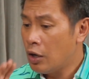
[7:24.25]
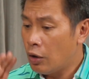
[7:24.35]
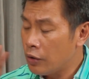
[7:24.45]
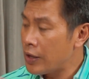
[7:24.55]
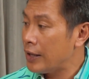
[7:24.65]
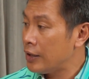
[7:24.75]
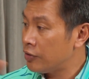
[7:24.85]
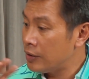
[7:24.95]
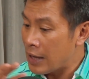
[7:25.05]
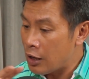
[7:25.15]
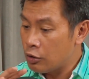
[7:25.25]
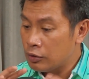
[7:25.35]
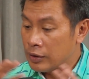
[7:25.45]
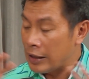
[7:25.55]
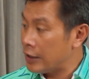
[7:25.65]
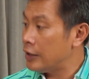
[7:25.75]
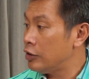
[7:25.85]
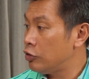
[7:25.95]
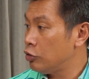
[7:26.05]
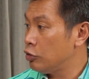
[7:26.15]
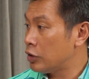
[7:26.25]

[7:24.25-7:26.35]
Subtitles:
all that is now taken into